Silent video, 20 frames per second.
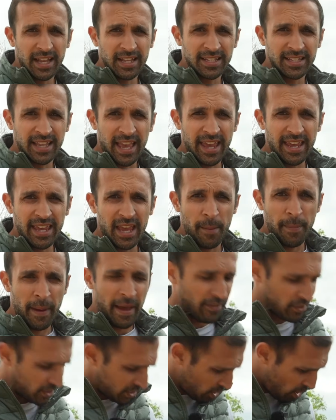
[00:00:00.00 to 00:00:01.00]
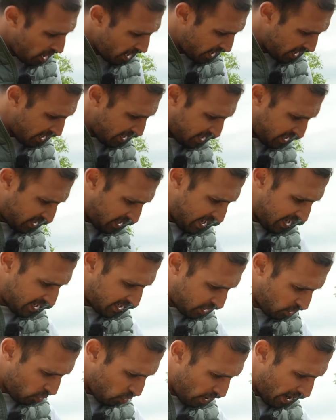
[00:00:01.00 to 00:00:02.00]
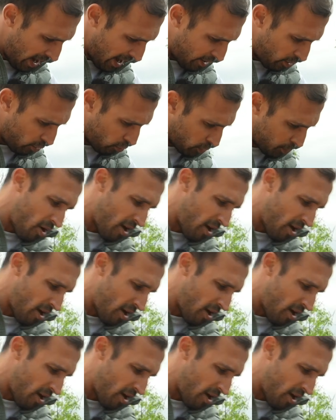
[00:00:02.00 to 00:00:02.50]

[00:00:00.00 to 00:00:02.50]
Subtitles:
say about the side is these door handles.